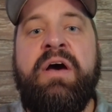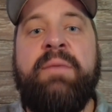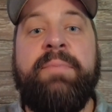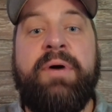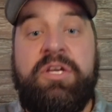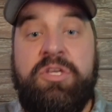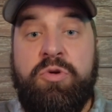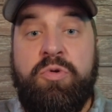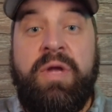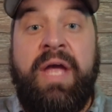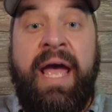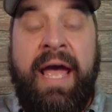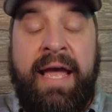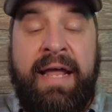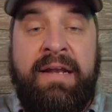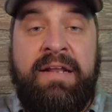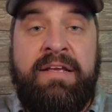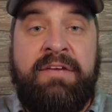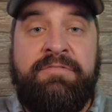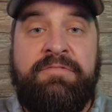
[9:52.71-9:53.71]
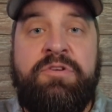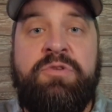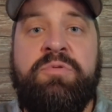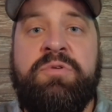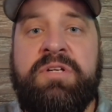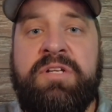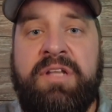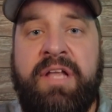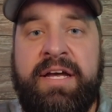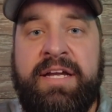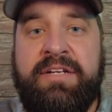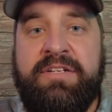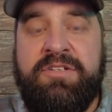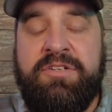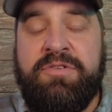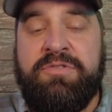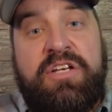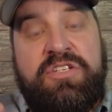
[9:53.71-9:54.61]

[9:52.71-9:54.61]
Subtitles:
but you can if you would like to.